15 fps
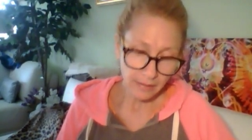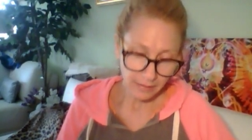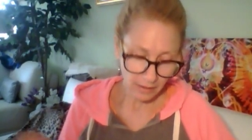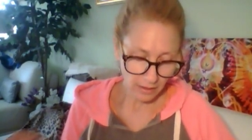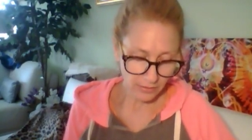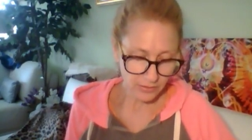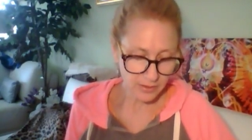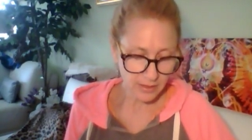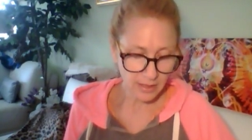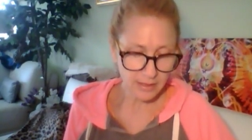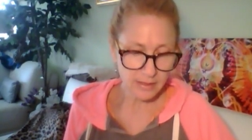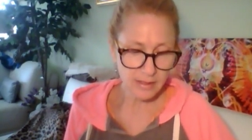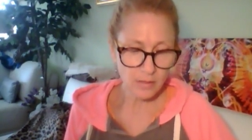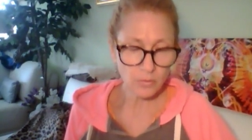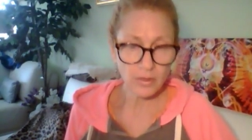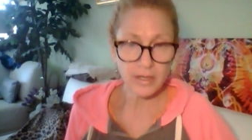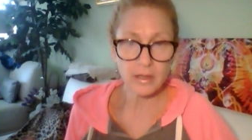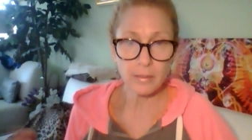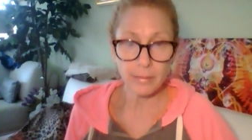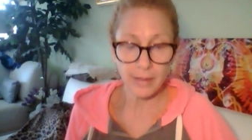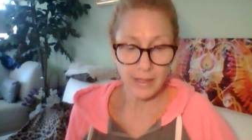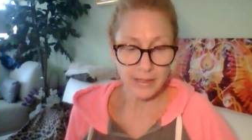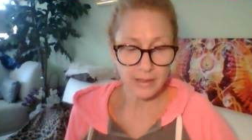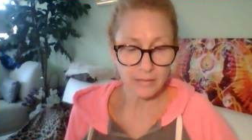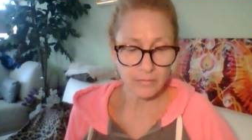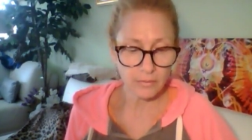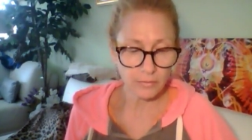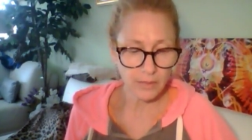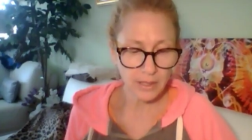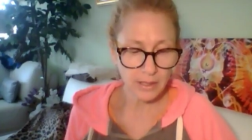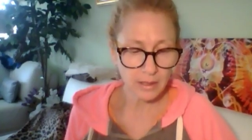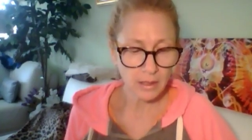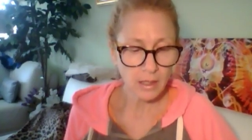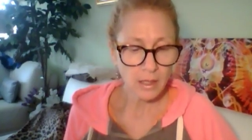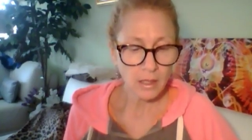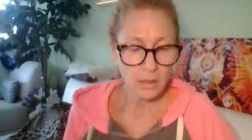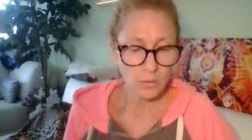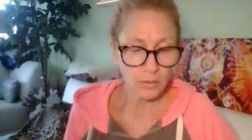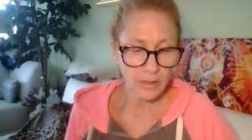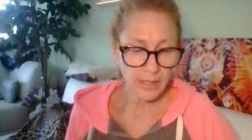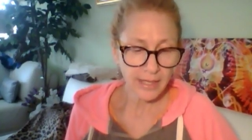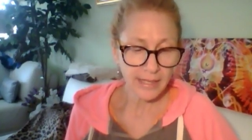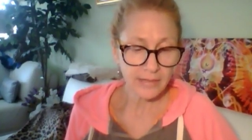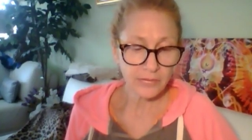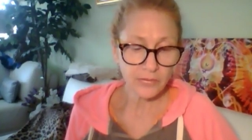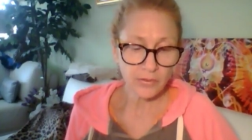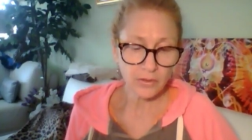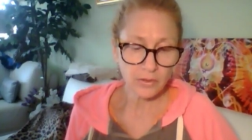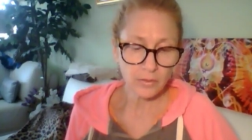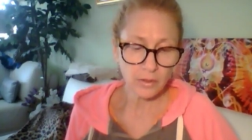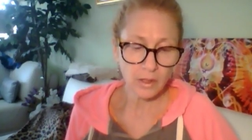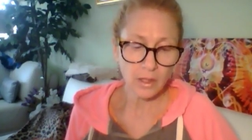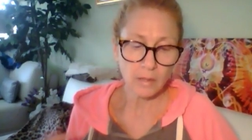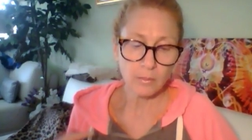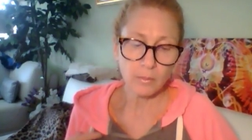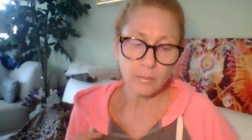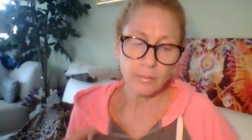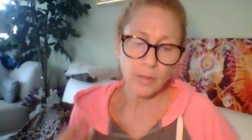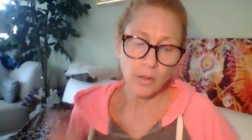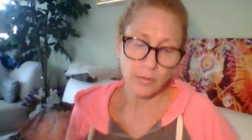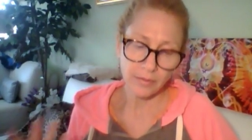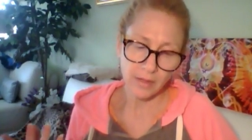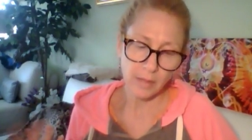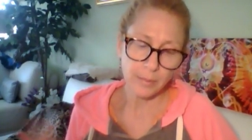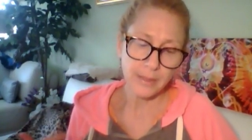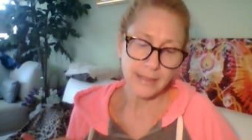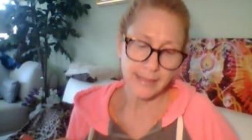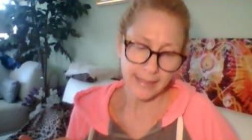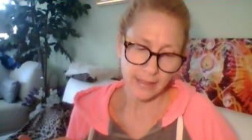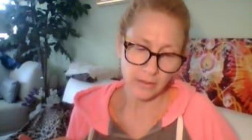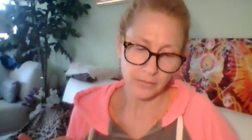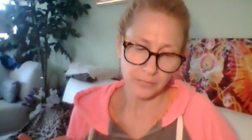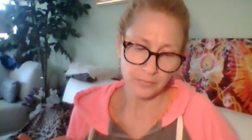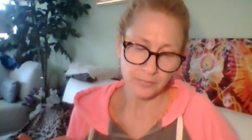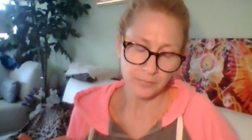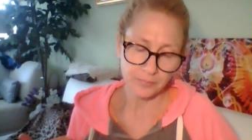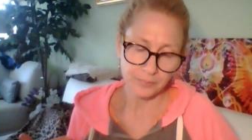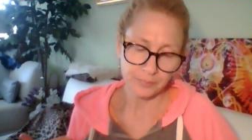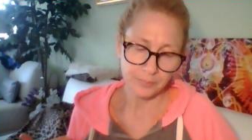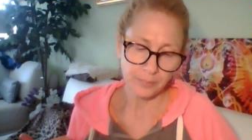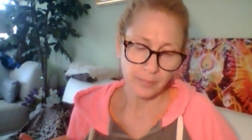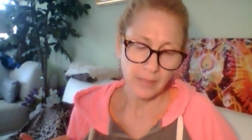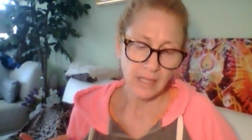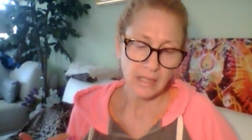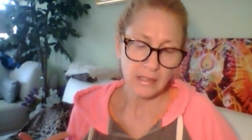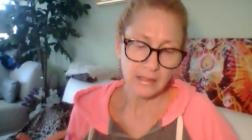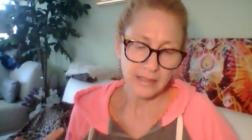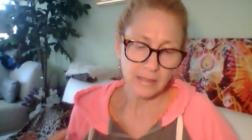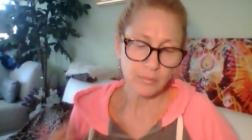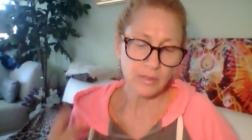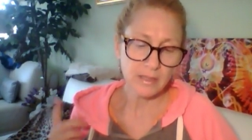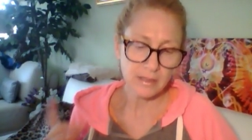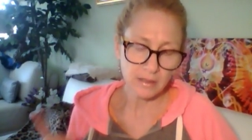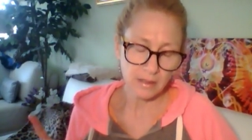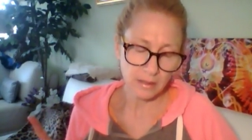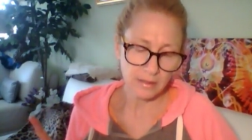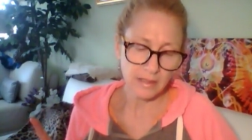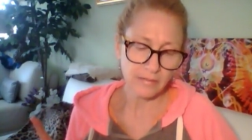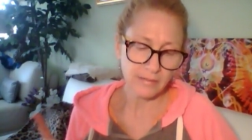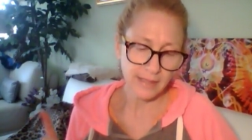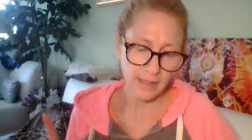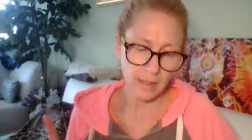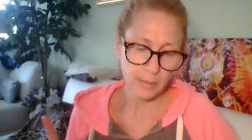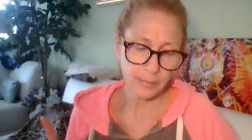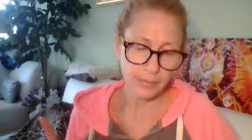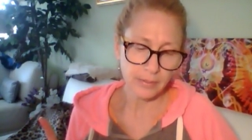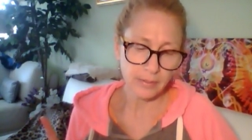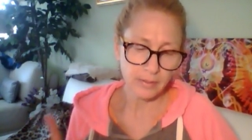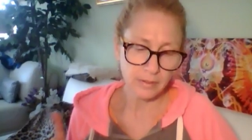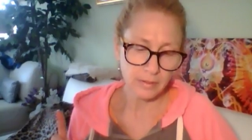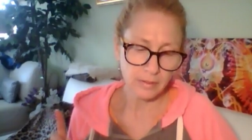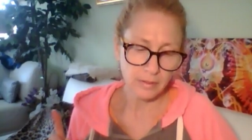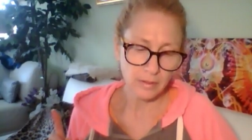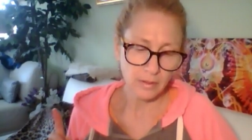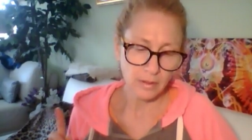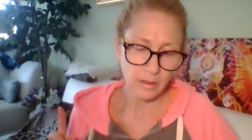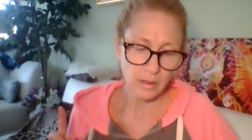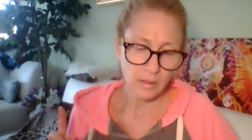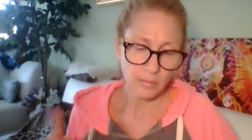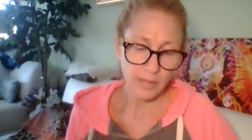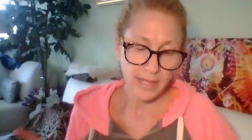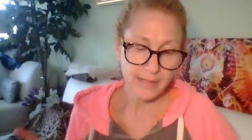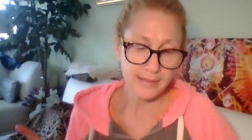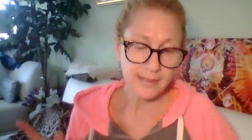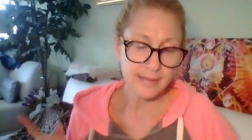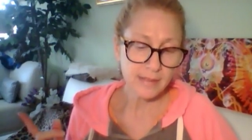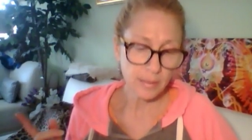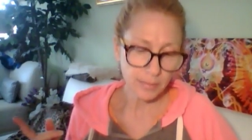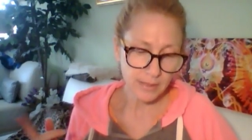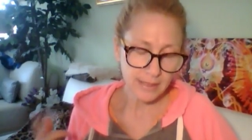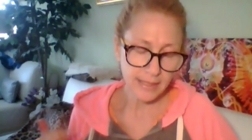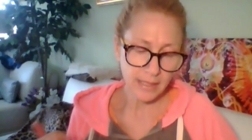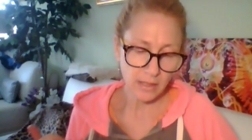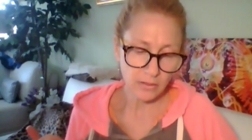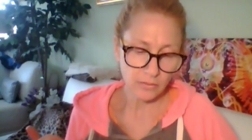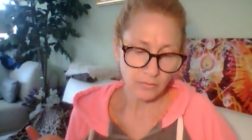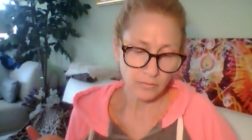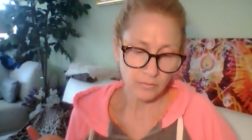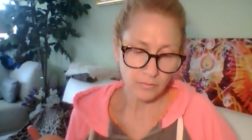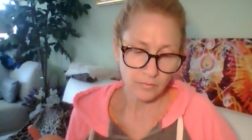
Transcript: The other signs that were in the body of the read were Cancer, um, both up and down. Libra, definitely up. Pisces, up and down.